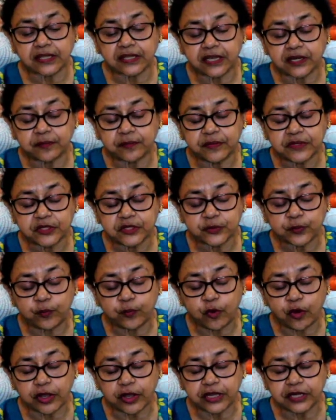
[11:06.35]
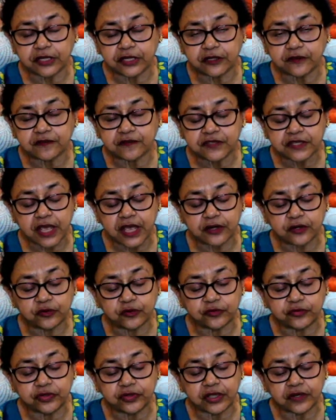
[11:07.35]
that means pocket of
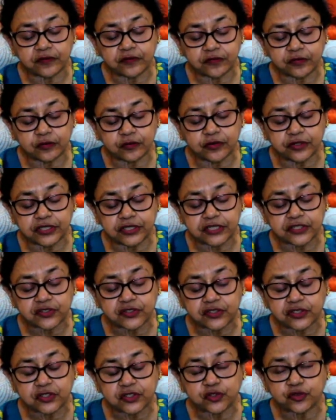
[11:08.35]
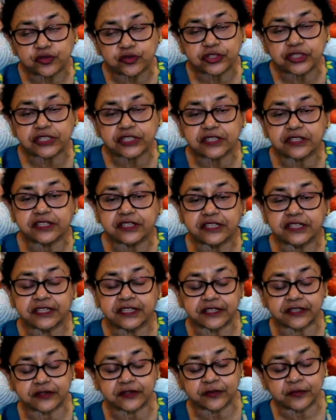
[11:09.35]
synovial fluid is situated
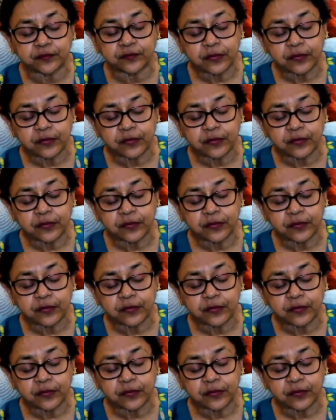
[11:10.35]
there.